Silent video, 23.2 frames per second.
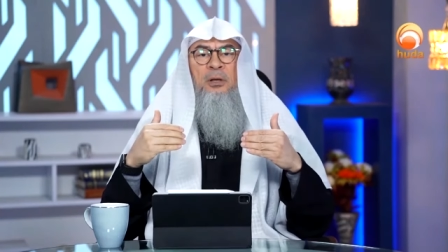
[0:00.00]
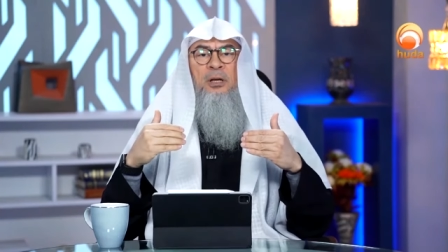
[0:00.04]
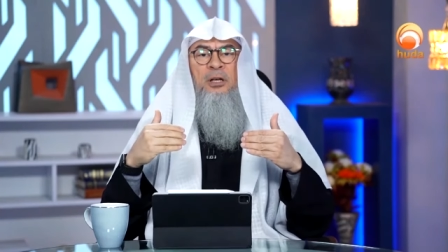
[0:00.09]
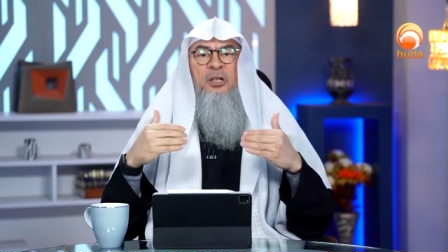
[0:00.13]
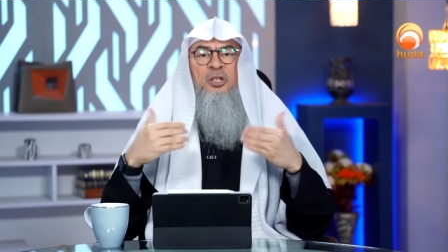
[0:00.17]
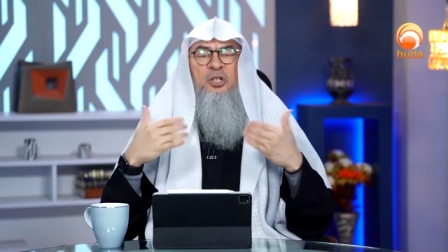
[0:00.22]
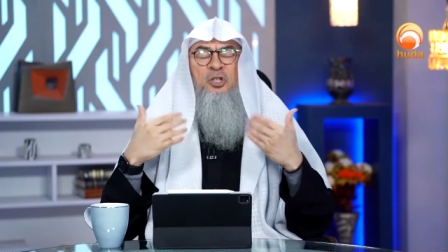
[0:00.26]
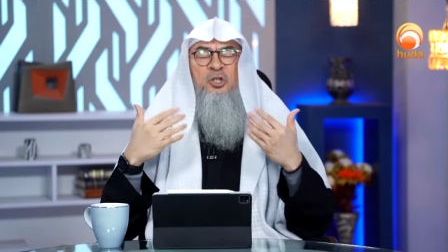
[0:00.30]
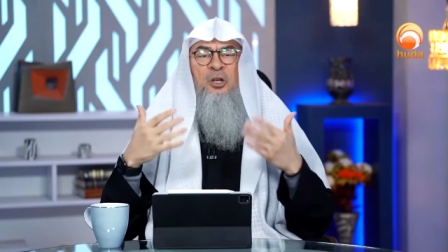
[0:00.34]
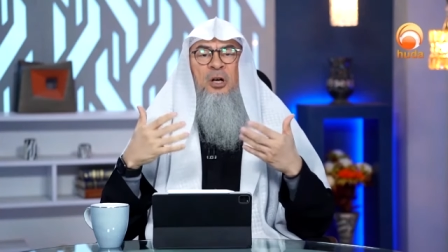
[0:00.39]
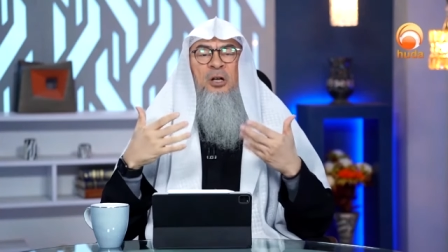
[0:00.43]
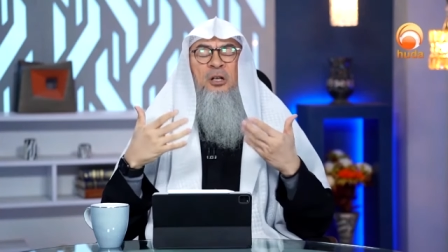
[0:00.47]

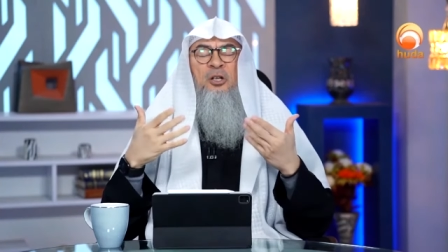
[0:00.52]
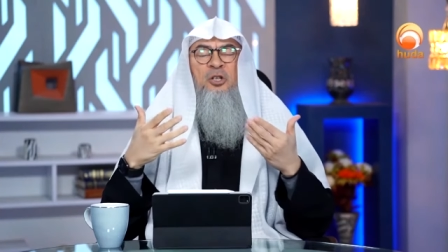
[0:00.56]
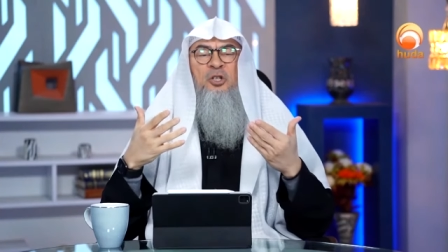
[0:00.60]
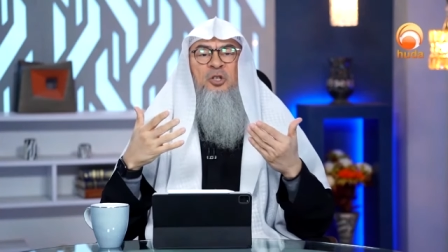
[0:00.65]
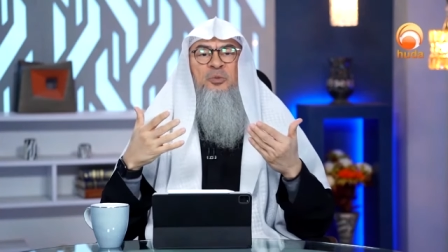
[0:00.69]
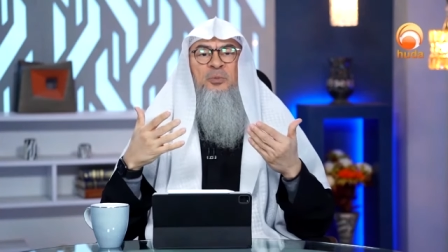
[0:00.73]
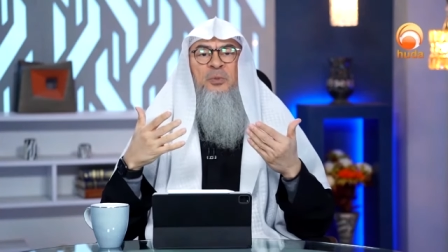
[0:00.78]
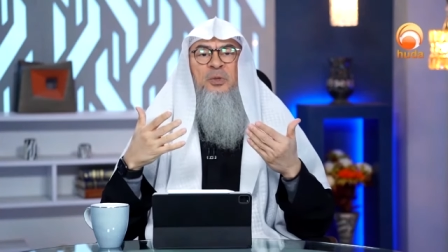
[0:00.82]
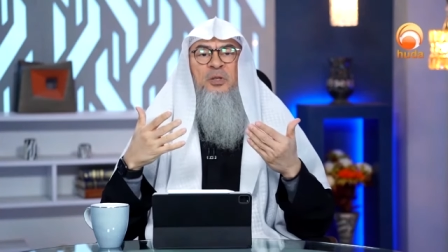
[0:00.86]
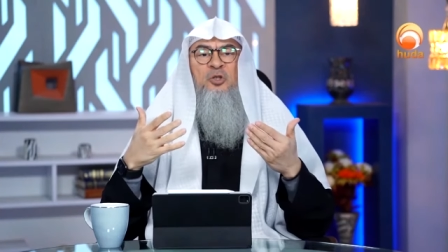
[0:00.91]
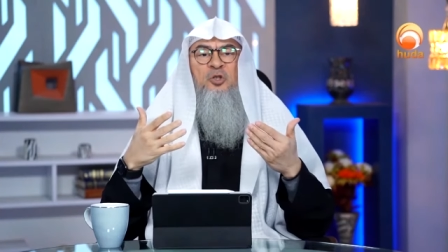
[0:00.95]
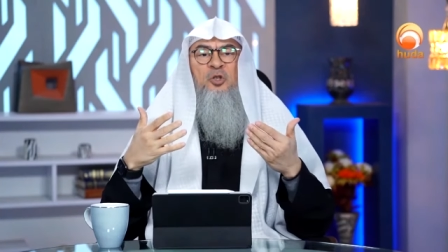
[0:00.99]

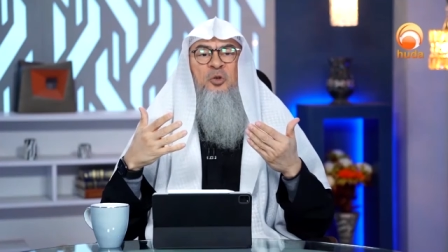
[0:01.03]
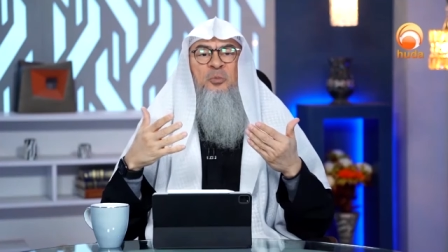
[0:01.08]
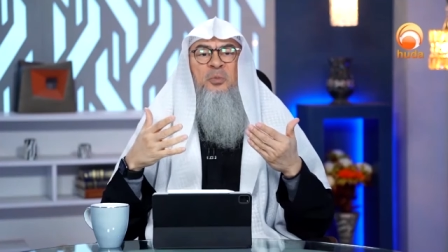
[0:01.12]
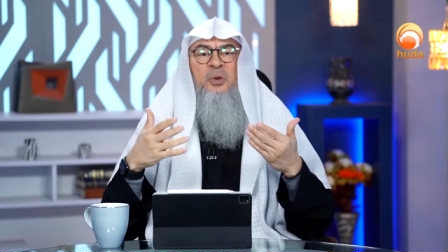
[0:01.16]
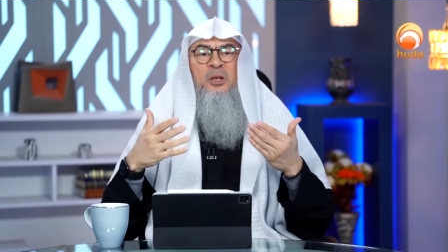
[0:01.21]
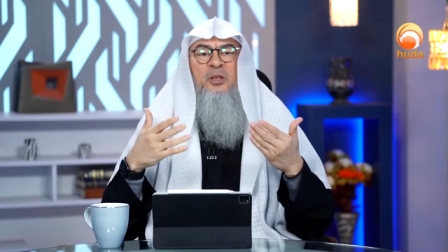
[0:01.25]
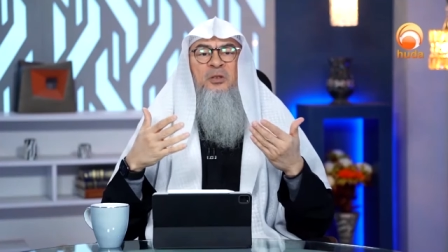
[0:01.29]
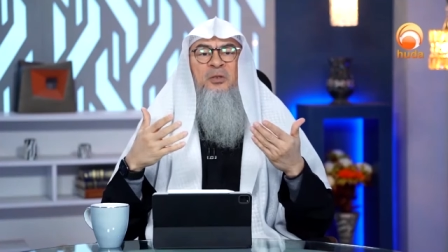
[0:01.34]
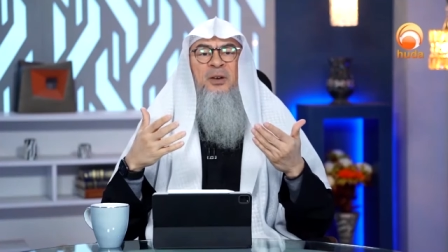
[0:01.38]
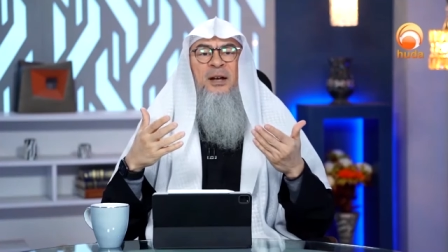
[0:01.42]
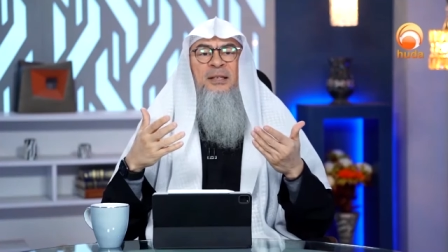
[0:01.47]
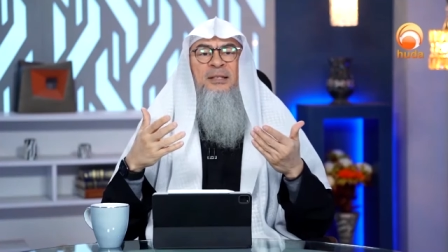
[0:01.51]
astonishment should
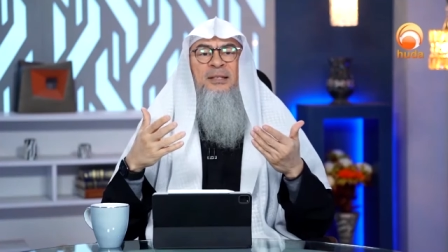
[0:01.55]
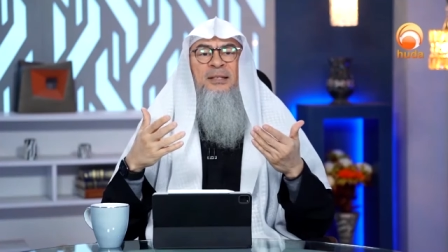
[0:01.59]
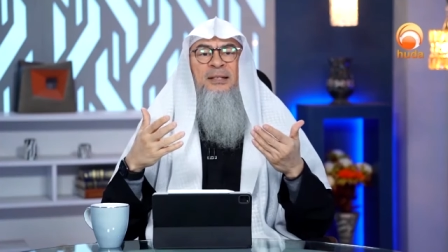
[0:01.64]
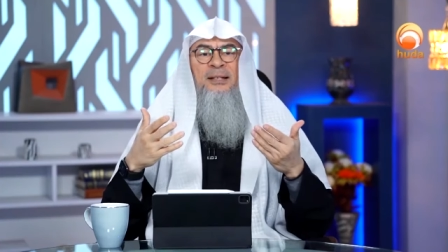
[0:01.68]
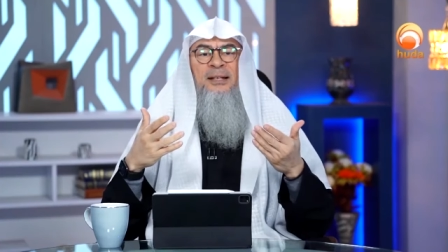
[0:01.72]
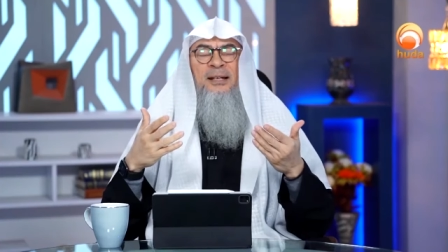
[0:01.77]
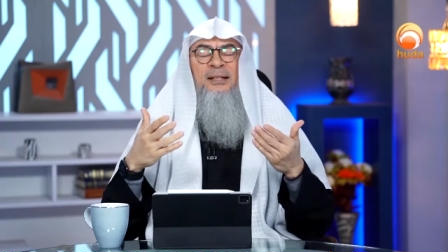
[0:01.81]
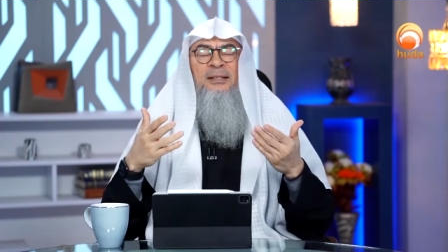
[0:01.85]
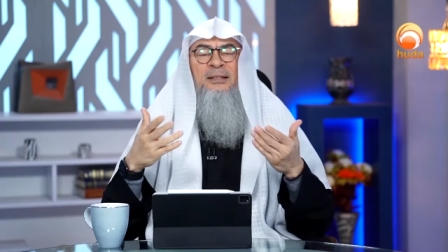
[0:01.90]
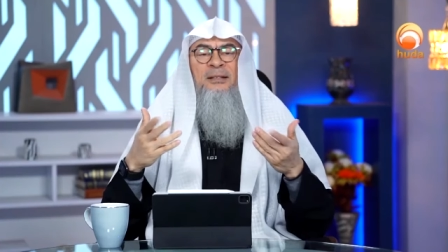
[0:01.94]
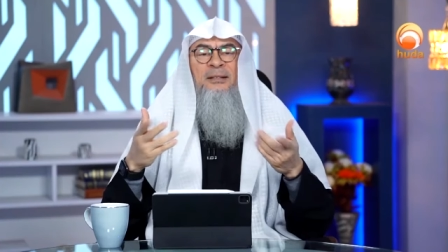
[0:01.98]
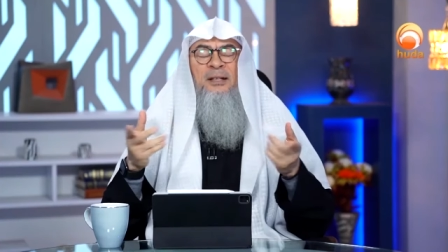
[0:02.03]
be
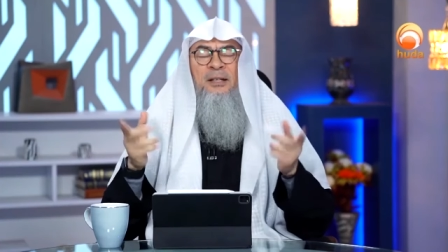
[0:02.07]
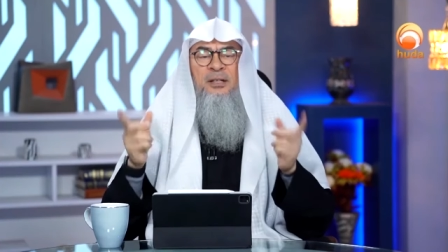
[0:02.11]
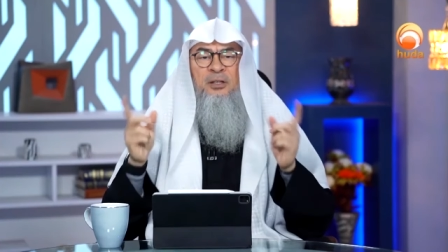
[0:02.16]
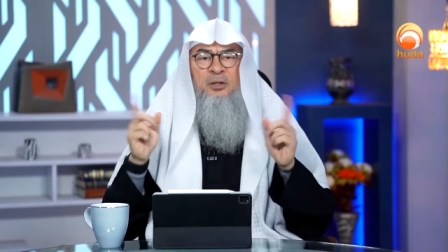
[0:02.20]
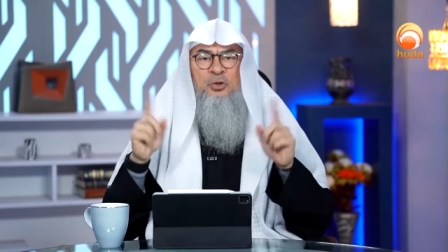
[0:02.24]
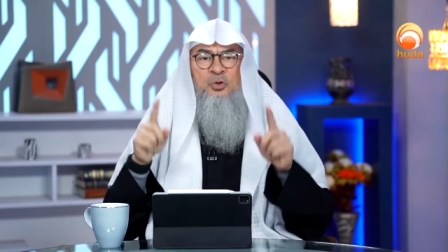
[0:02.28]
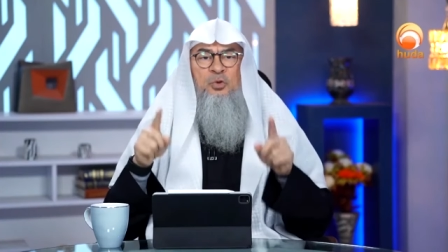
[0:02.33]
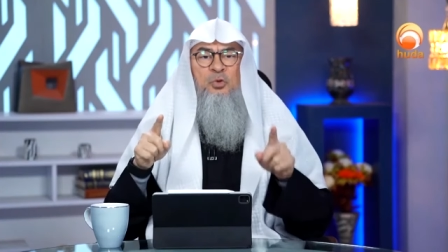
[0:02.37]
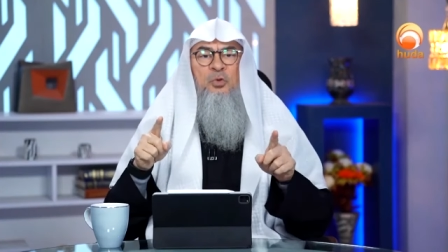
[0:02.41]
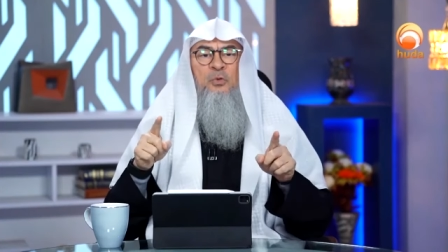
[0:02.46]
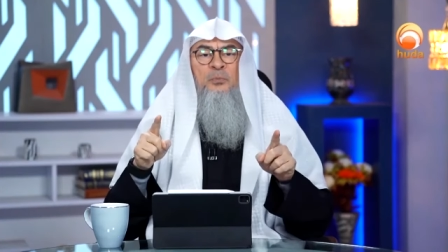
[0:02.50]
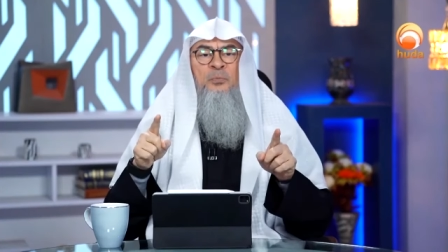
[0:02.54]
translated
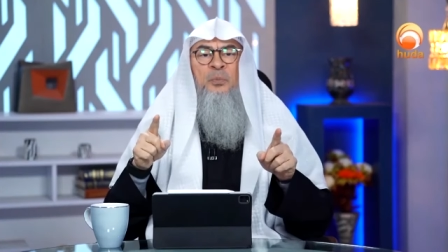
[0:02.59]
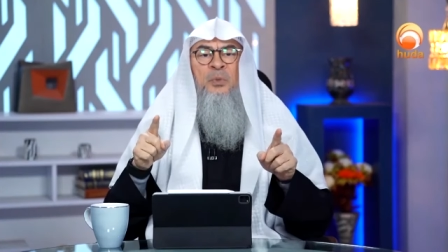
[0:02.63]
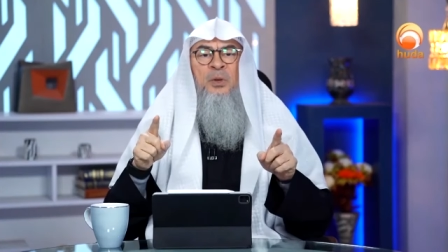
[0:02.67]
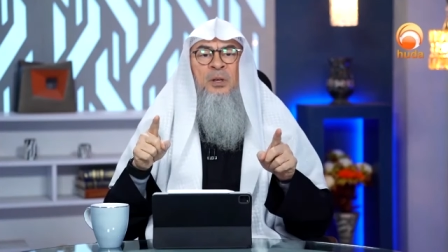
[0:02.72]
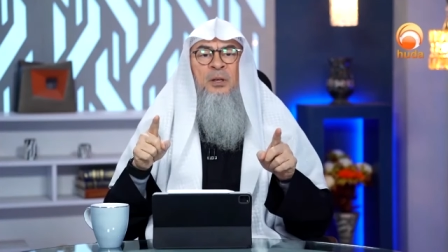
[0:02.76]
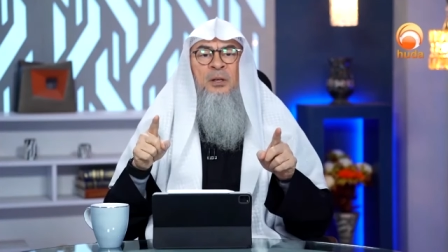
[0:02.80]
into